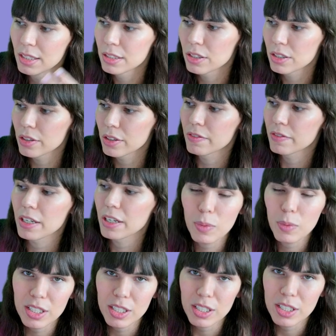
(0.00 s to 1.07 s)
So they're very
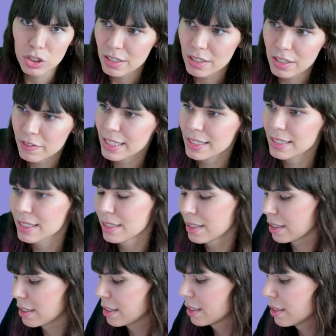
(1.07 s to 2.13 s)
well suited for this.
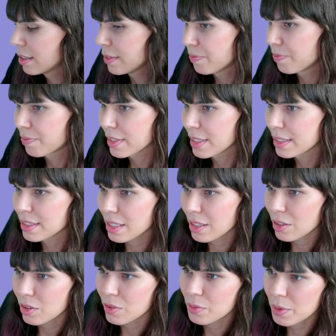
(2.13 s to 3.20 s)

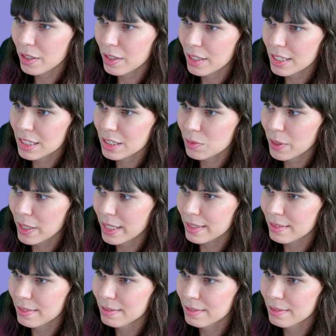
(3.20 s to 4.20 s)
So we'll call this one,